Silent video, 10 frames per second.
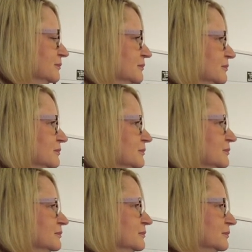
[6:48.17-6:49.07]

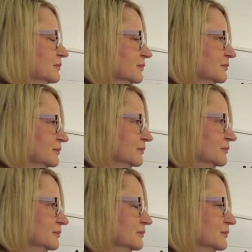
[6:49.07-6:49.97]

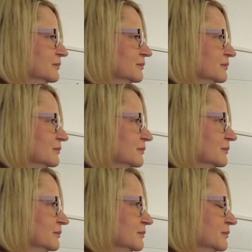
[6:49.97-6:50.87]

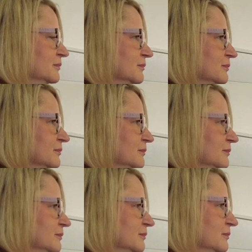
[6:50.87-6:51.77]

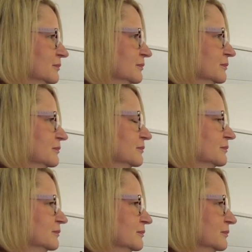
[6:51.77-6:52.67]

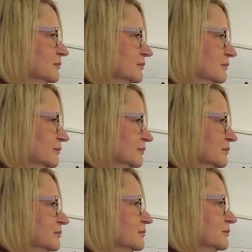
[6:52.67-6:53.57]

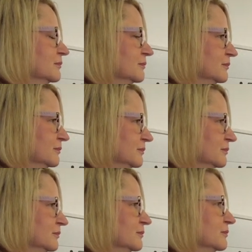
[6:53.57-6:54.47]

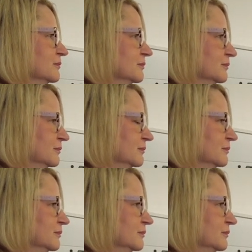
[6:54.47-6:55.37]

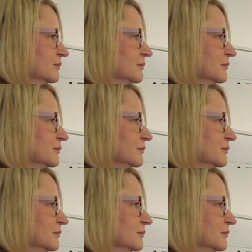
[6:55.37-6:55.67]
(silent)